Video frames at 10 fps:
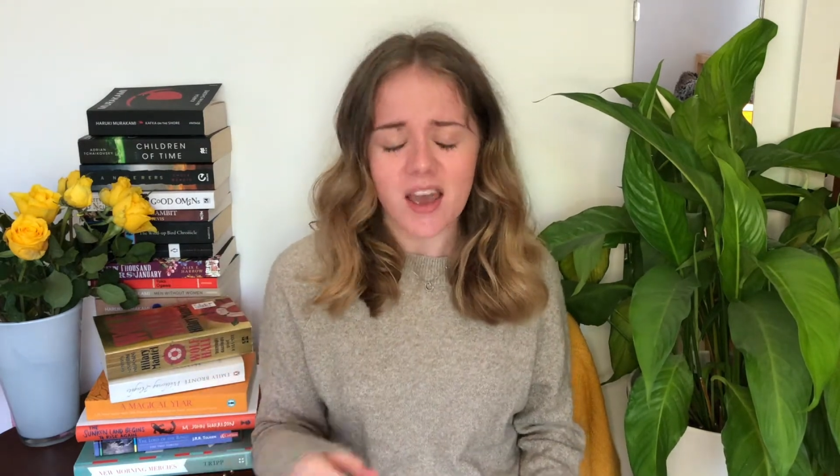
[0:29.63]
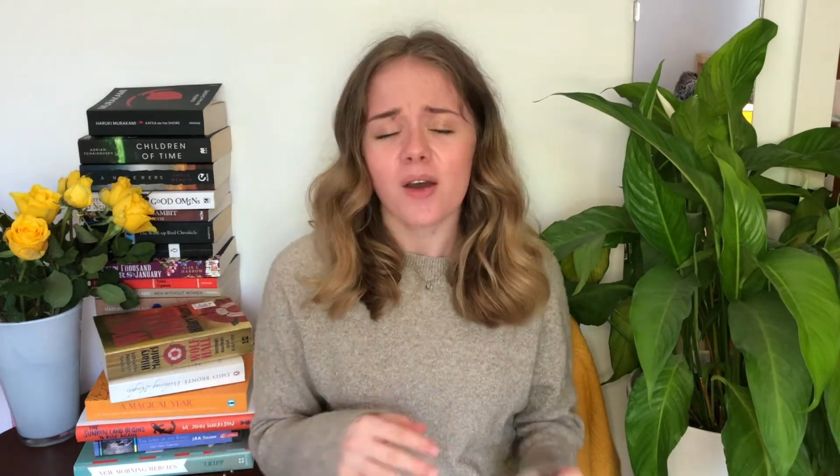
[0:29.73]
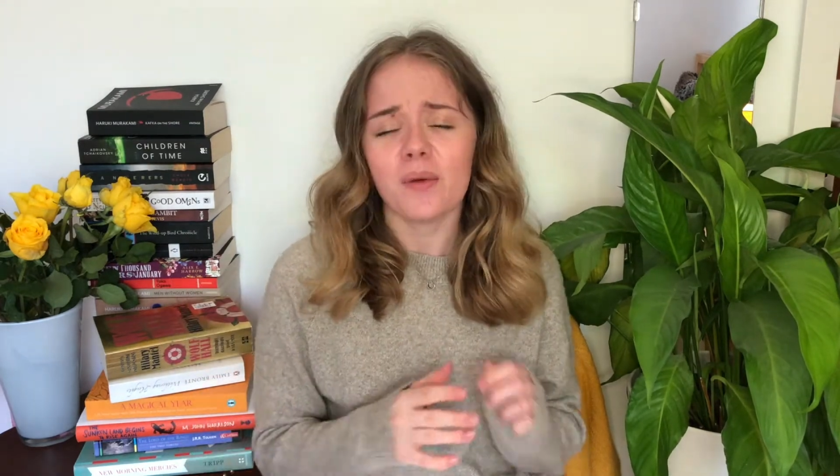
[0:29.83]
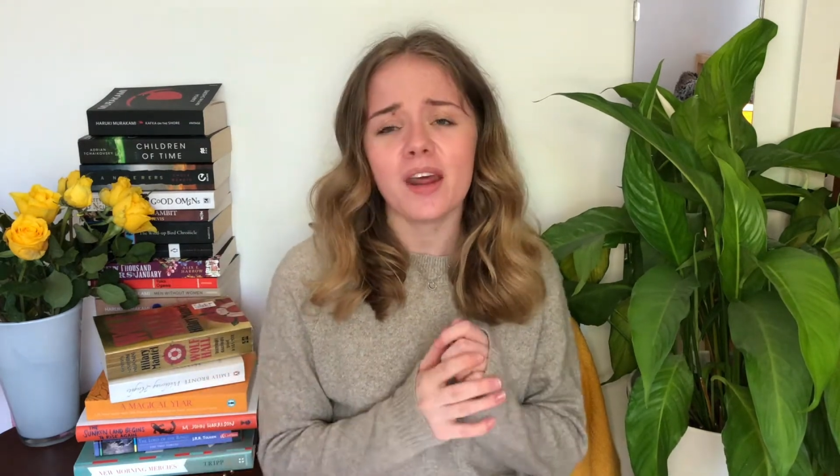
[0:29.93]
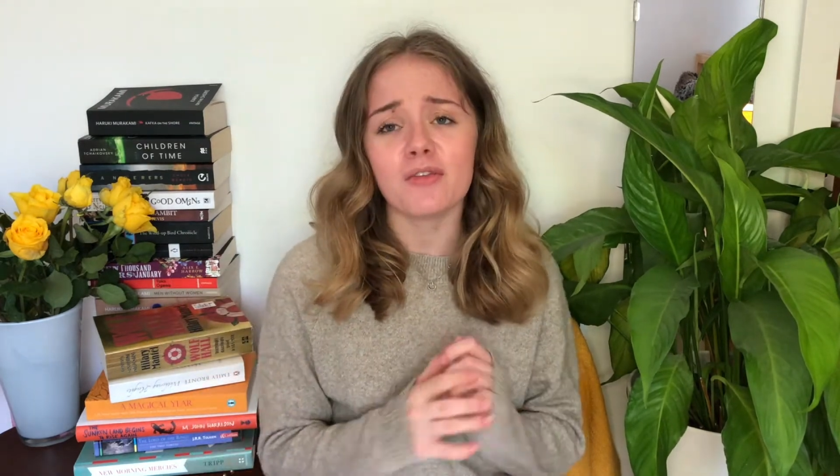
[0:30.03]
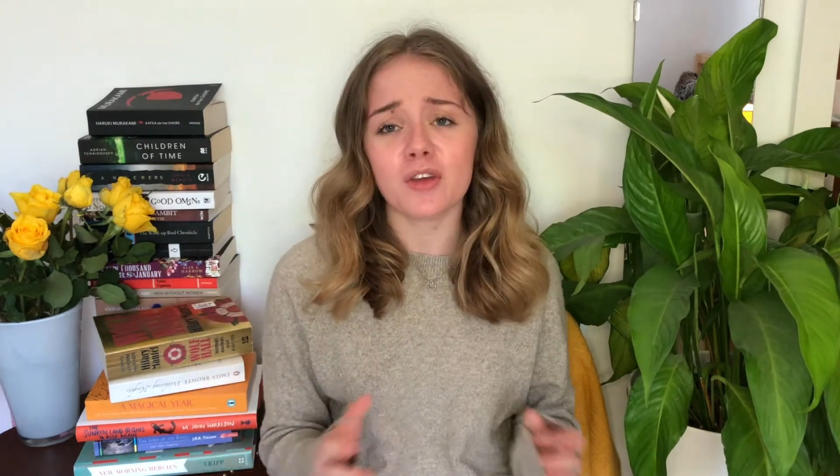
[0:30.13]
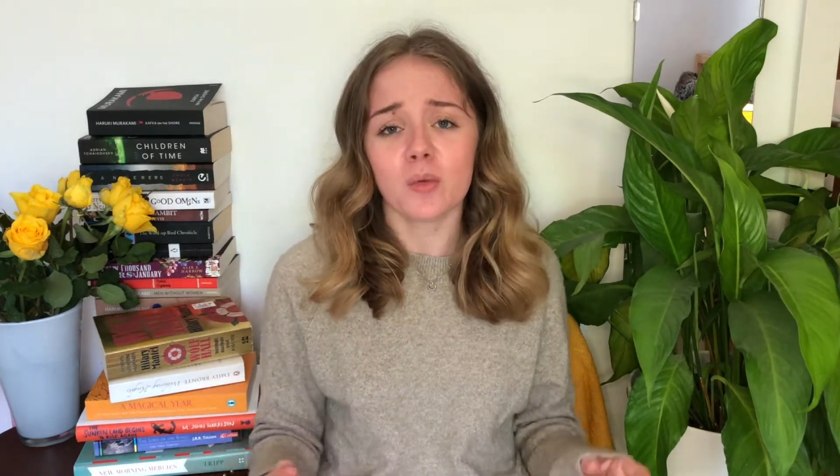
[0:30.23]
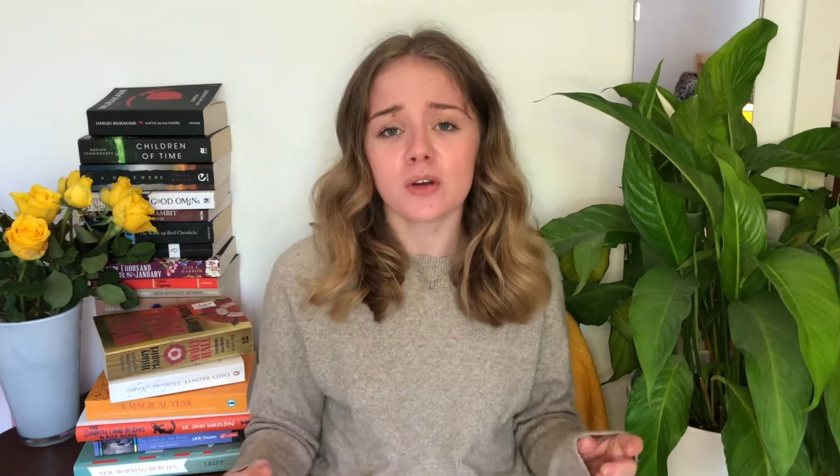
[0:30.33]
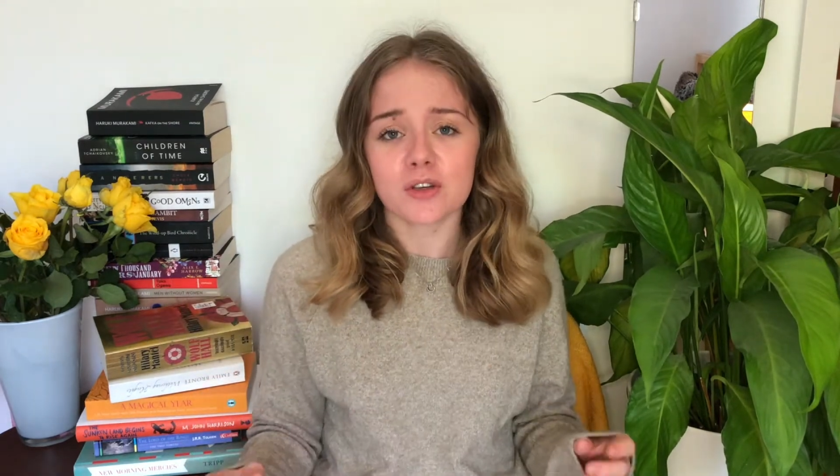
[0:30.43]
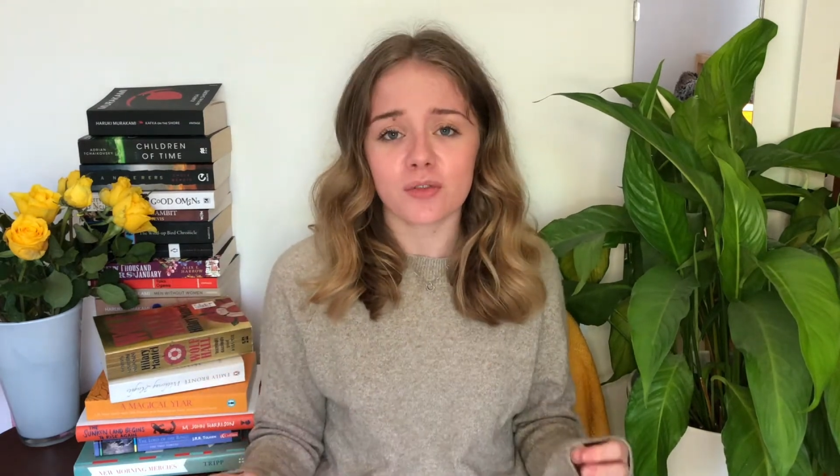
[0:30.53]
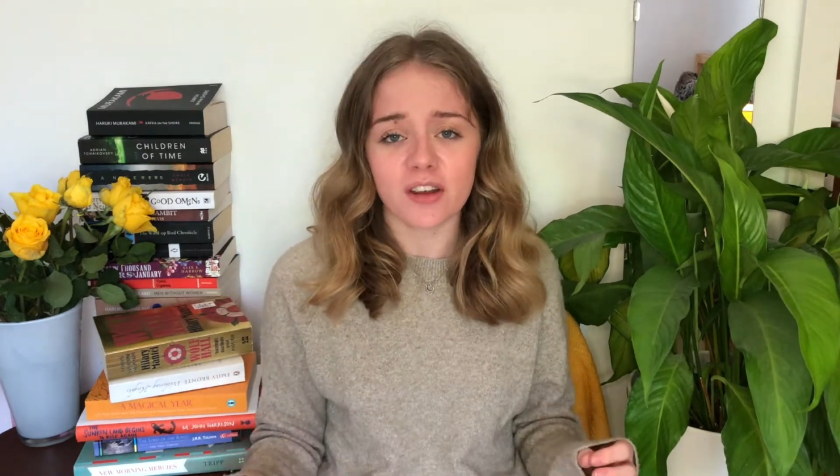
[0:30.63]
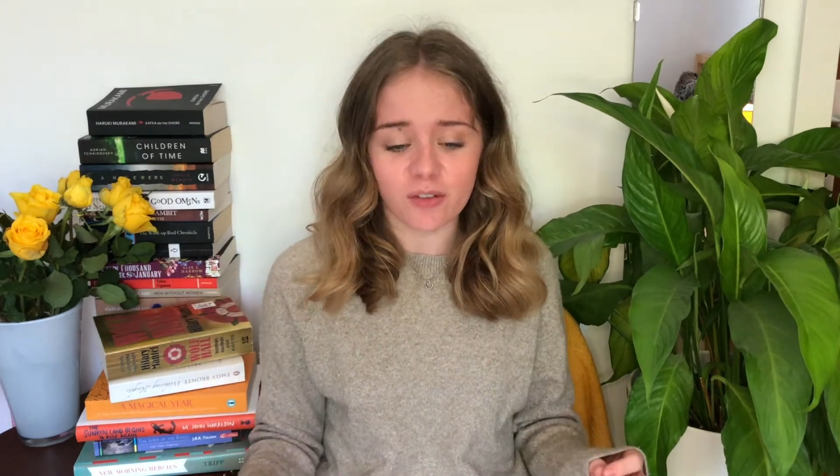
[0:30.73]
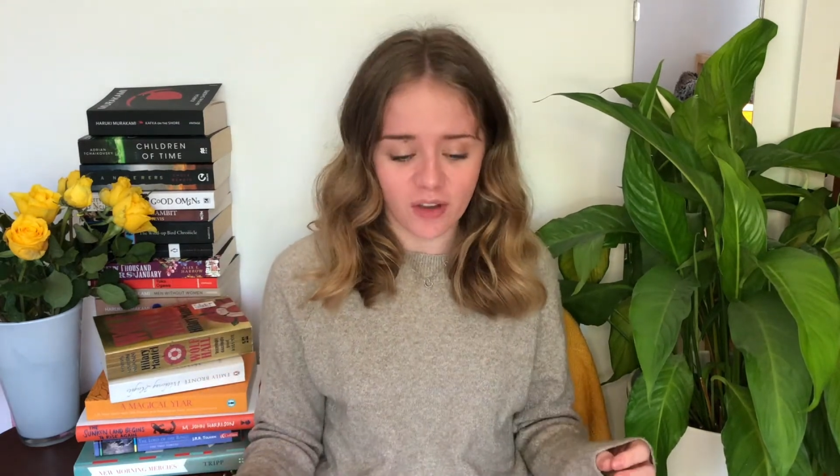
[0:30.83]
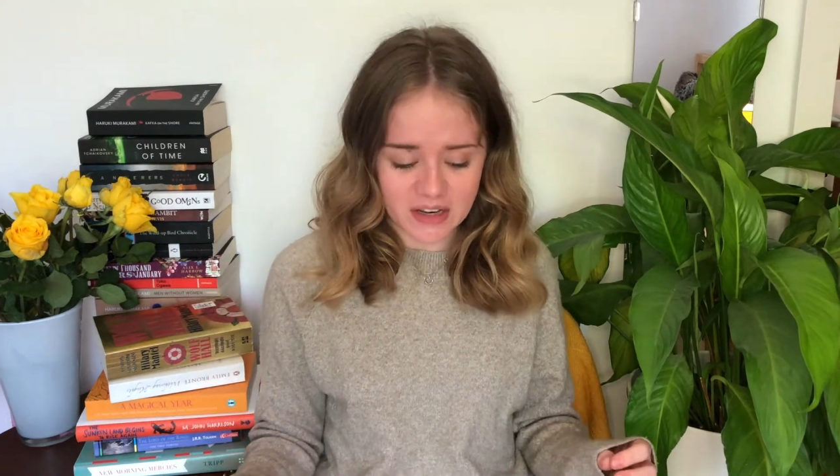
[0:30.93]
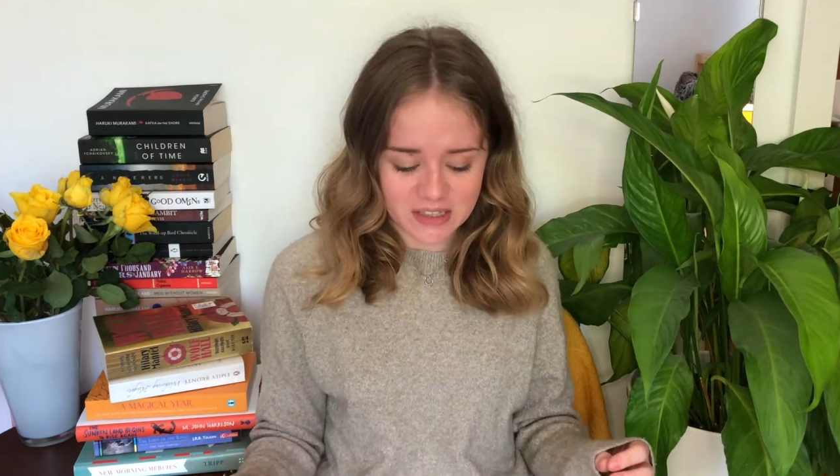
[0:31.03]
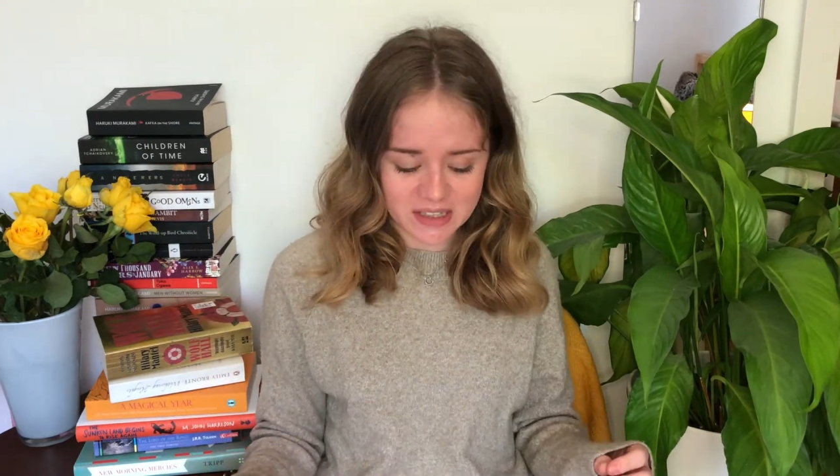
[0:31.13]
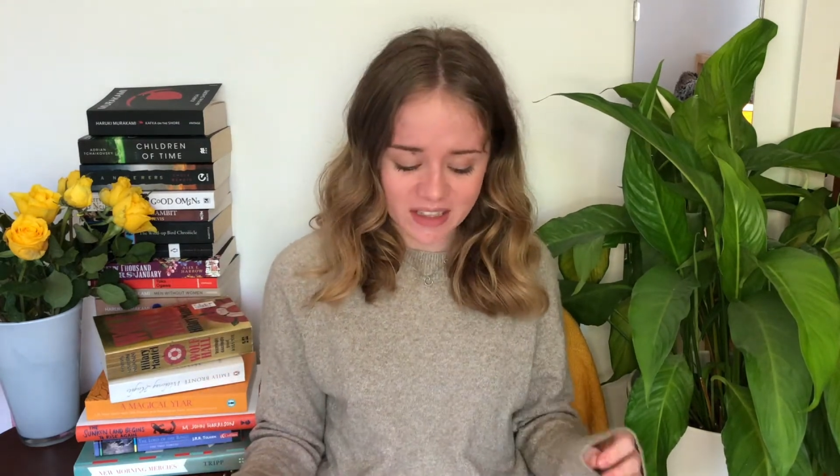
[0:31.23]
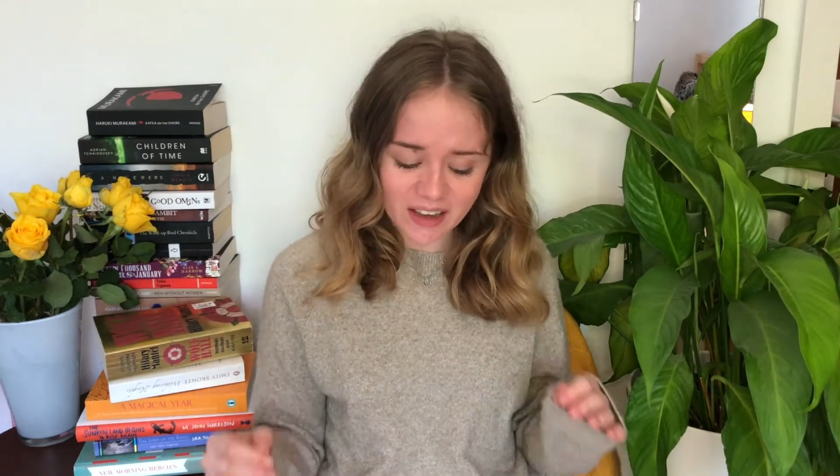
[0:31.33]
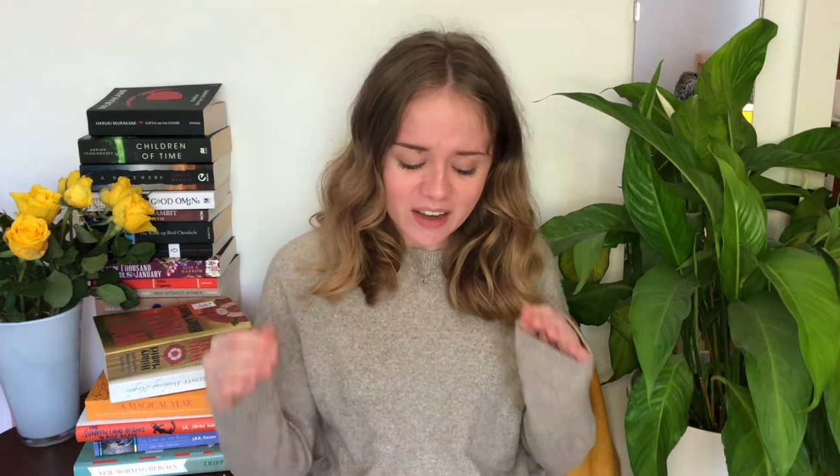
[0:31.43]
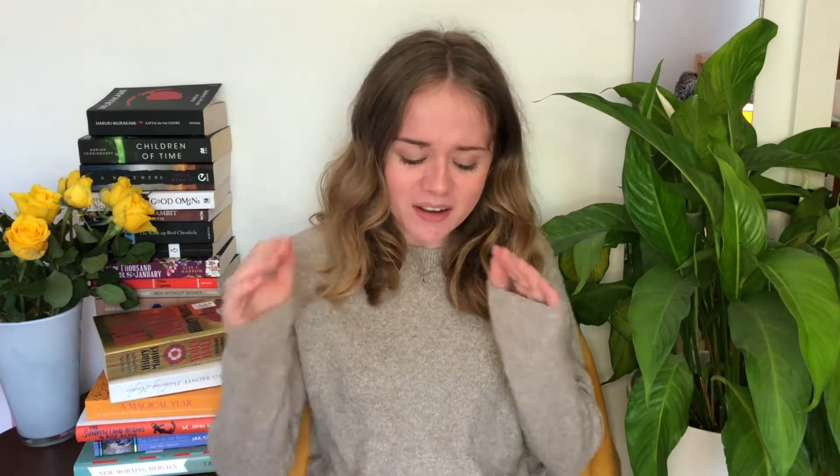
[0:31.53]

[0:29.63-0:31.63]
whenever you want to read fantasy?